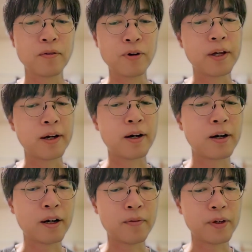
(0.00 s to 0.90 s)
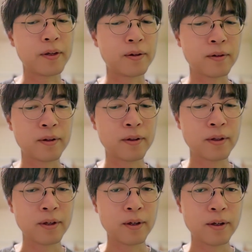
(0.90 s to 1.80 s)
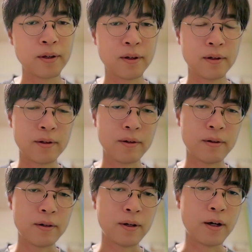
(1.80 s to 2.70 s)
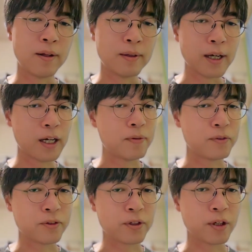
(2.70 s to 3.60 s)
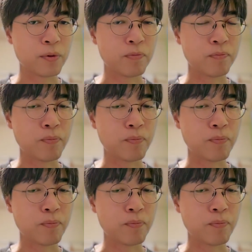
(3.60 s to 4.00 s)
we are having alarms given